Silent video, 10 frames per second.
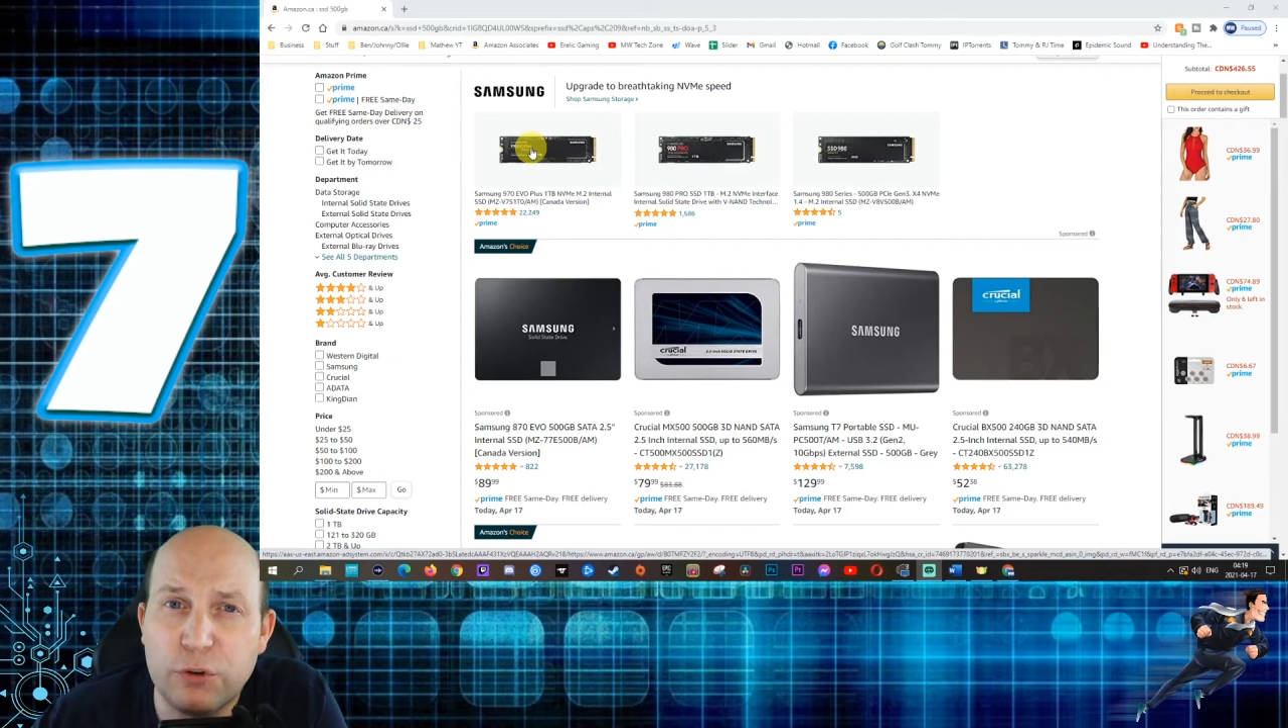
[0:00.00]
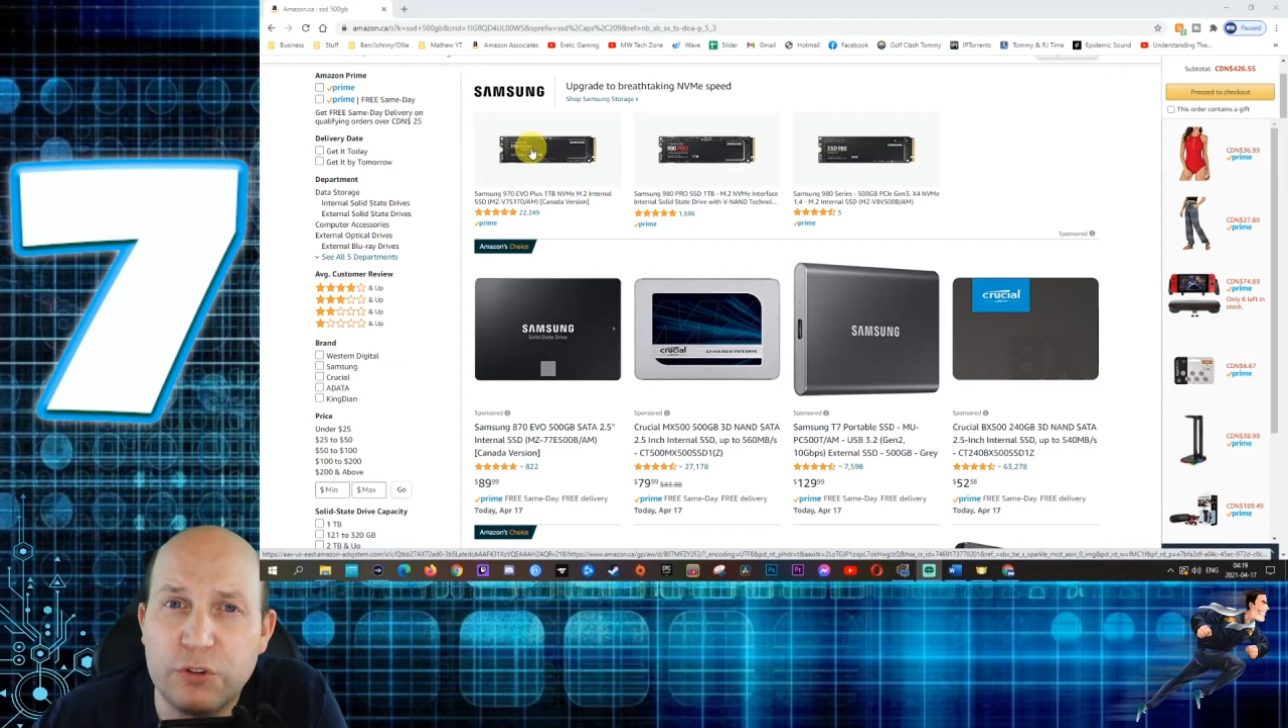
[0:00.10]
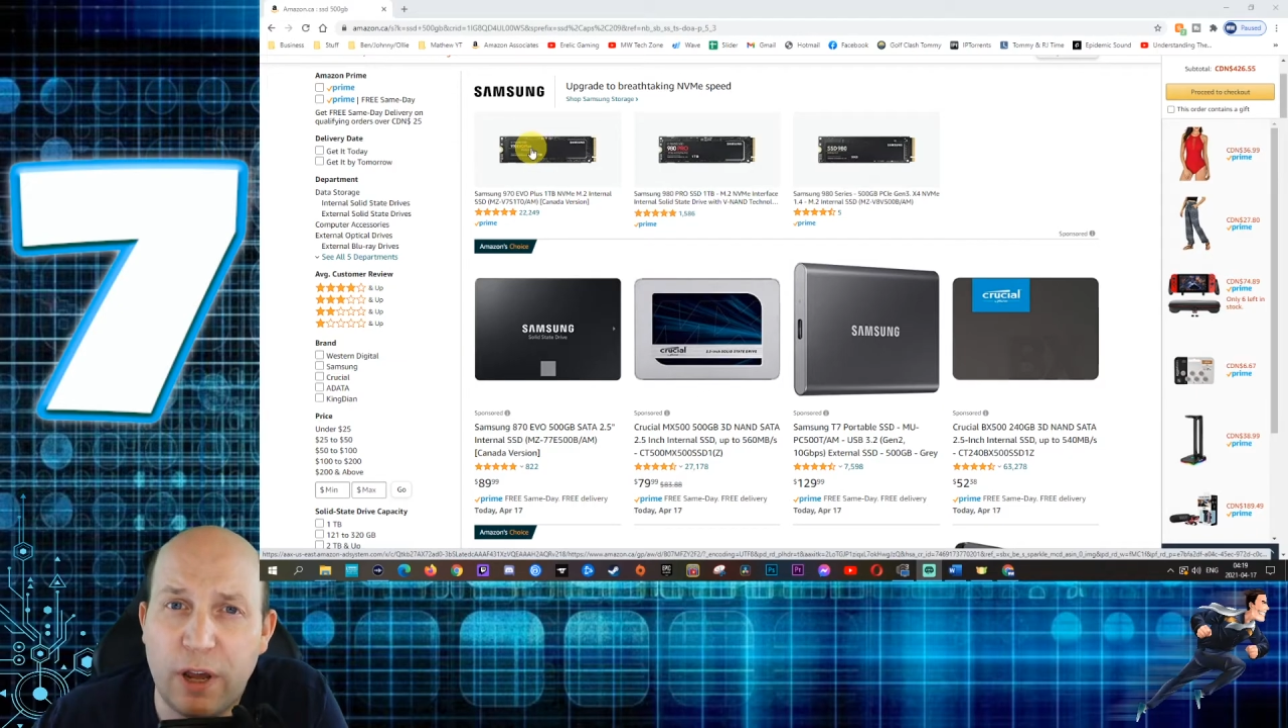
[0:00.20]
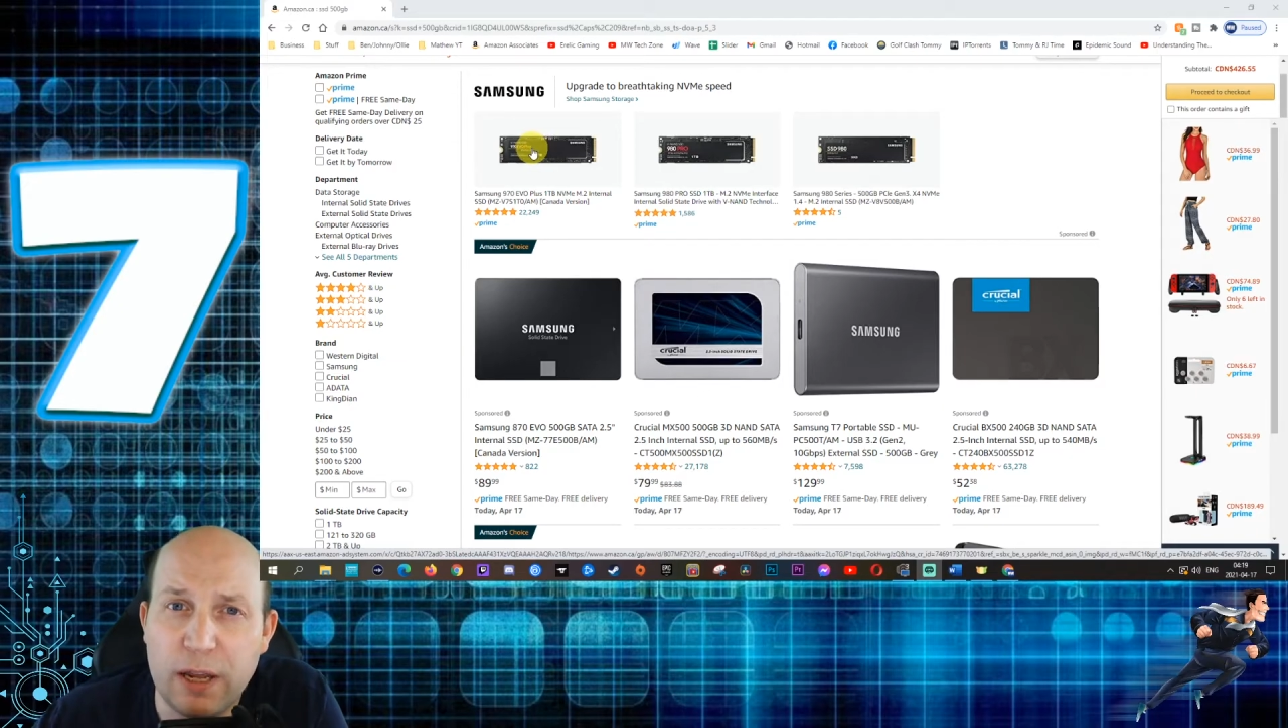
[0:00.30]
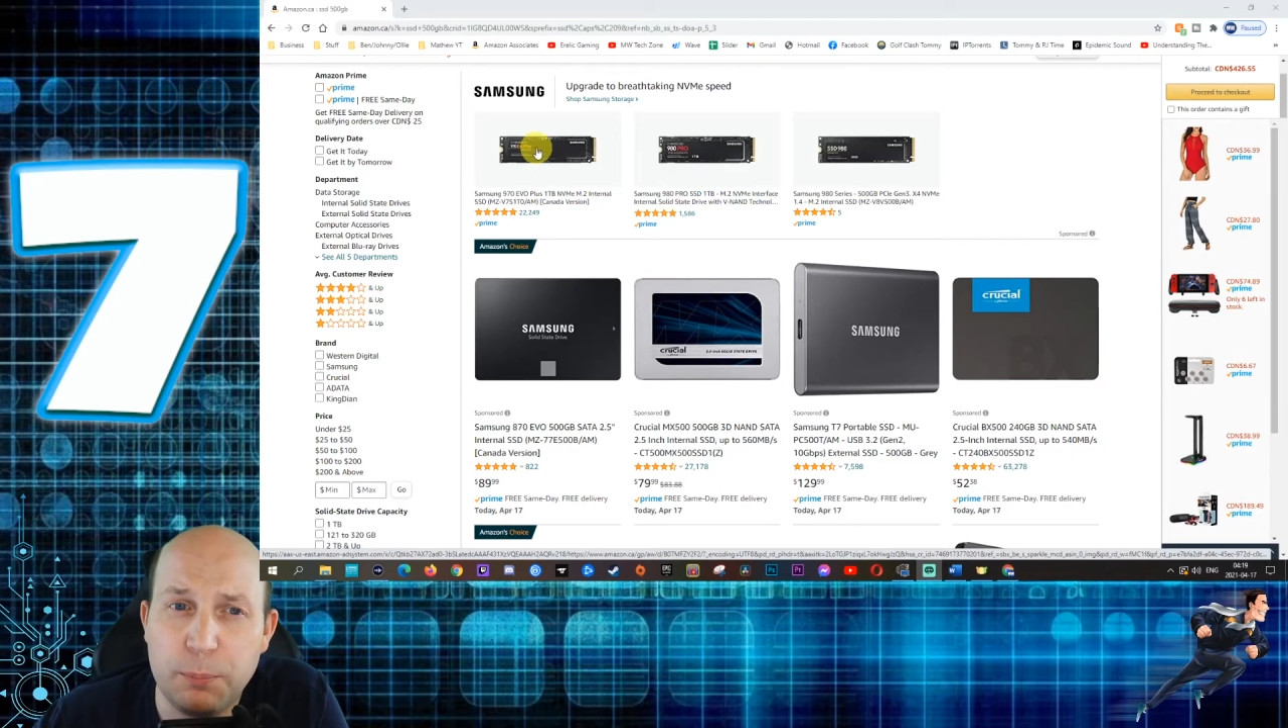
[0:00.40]

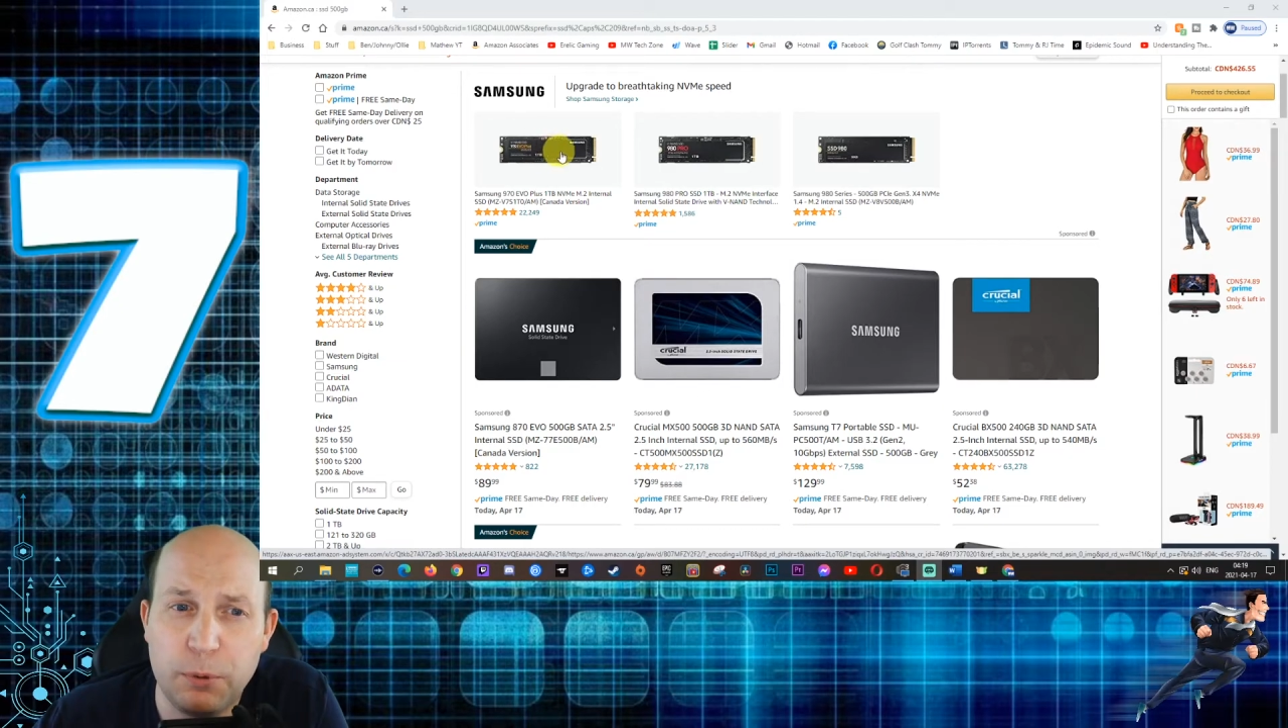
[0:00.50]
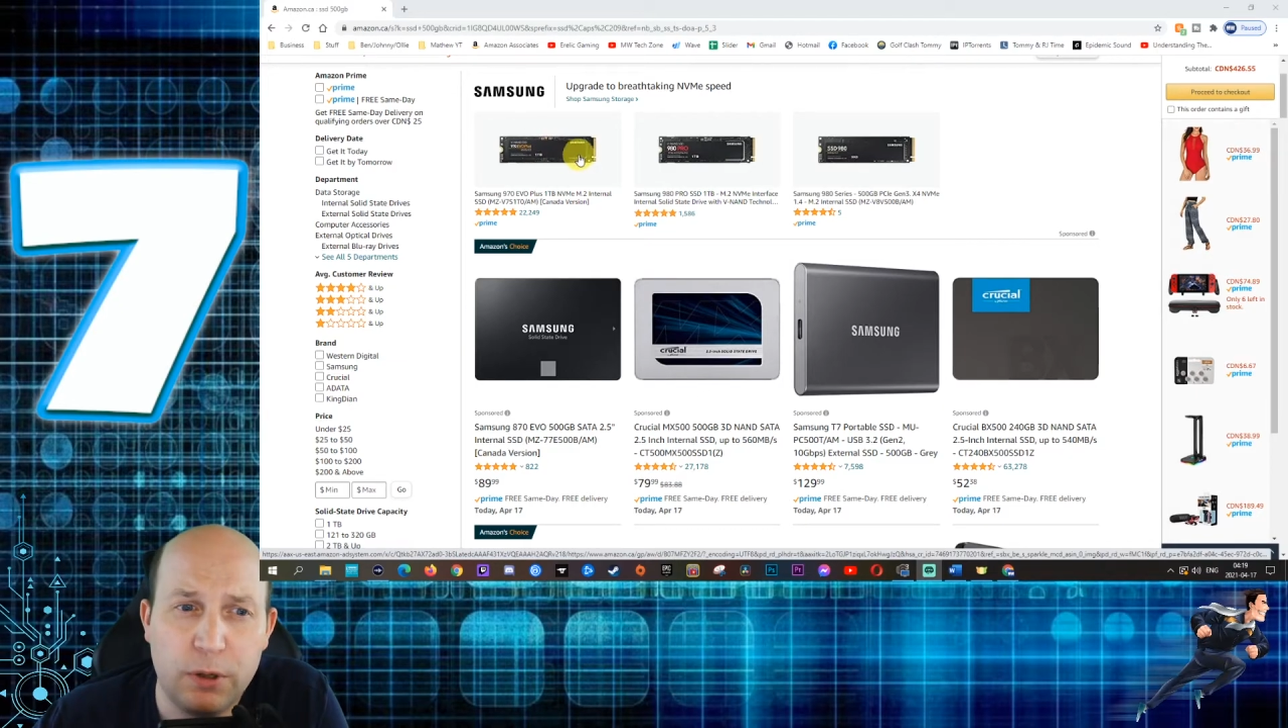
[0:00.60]
type